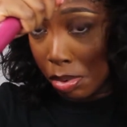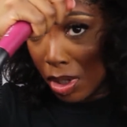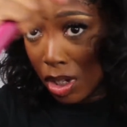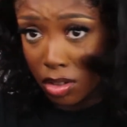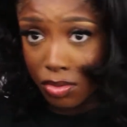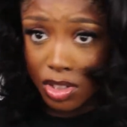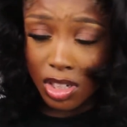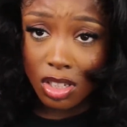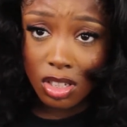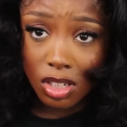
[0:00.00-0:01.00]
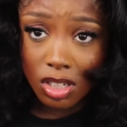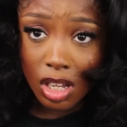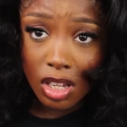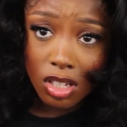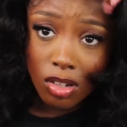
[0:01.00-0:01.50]
Lord of Jesus,
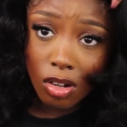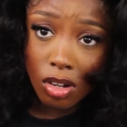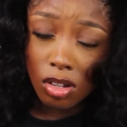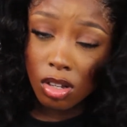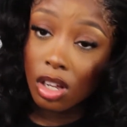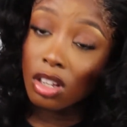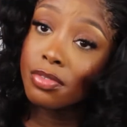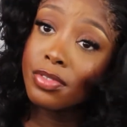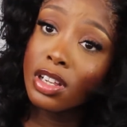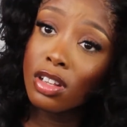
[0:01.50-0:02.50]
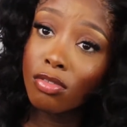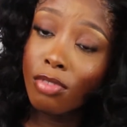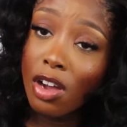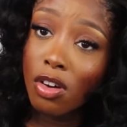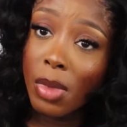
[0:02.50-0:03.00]
that is hot. I can feel it
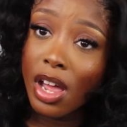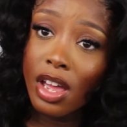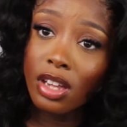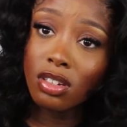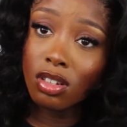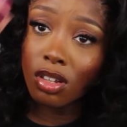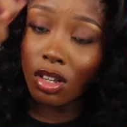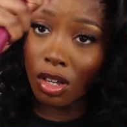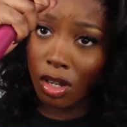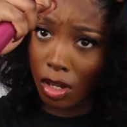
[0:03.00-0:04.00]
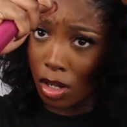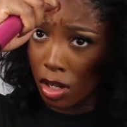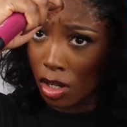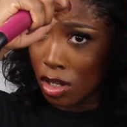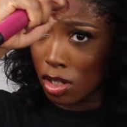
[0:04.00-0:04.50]
right on my head.
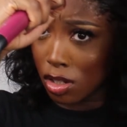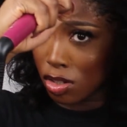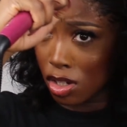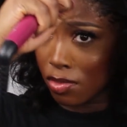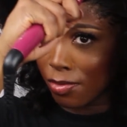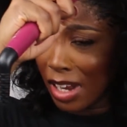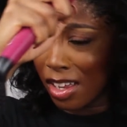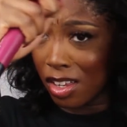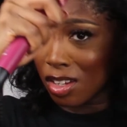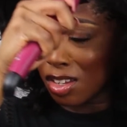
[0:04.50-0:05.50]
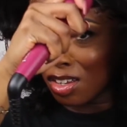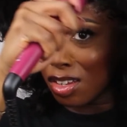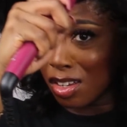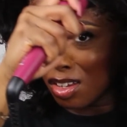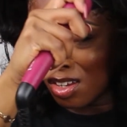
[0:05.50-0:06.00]
So just flatten.
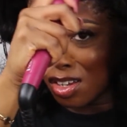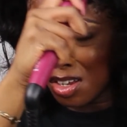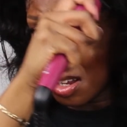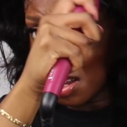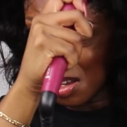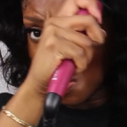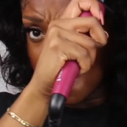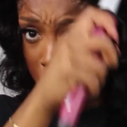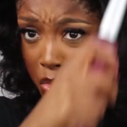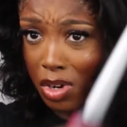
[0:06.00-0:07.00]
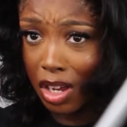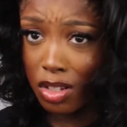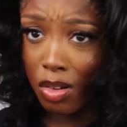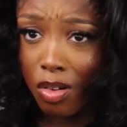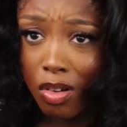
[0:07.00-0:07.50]
Oh, that is
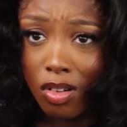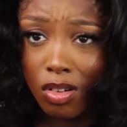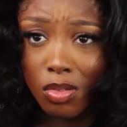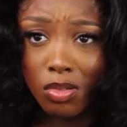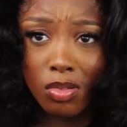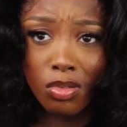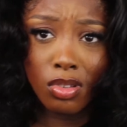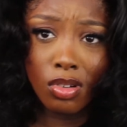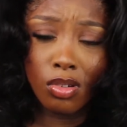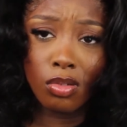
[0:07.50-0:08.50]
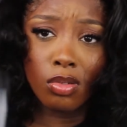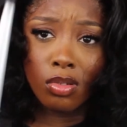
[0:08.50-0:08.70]
hot. Oh no.